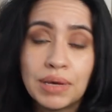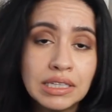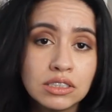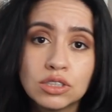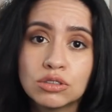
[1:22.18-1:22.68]

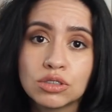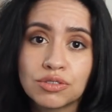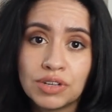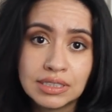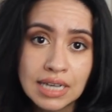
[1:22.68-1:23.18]
bathing suits look
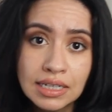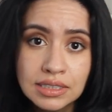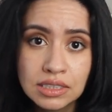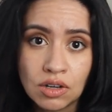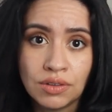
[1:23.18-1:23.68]

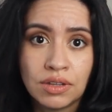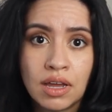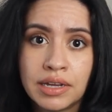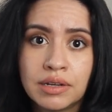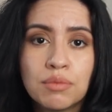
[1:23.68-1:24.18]
fantastic
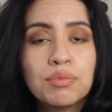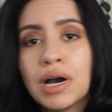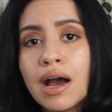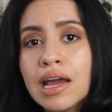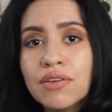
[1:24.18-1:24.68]
online,
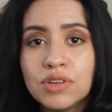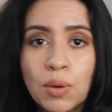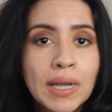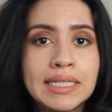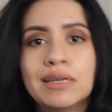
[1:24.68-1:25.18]
but I have
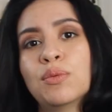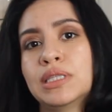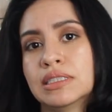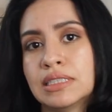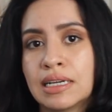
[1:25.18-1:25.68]
no idea what
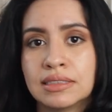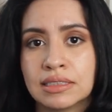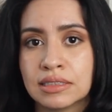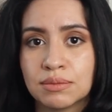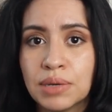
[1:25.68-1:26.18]
the
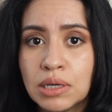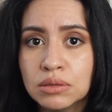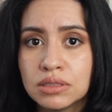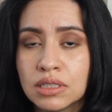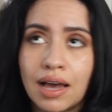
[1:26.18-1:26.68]
sizing is
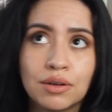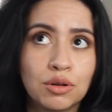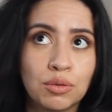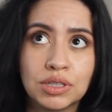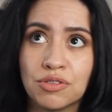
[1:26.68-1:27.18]
about. I don't
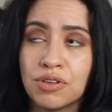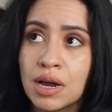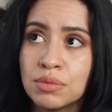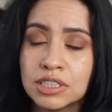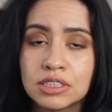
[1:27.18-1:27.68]
know what the
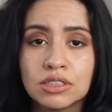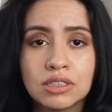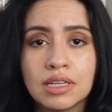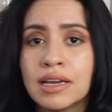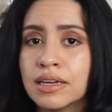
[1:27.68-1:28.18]
fabrics
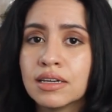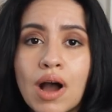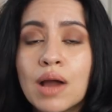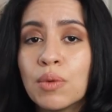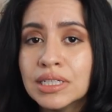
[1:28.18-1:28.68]
look like.
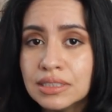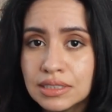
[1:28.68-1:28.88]
I went to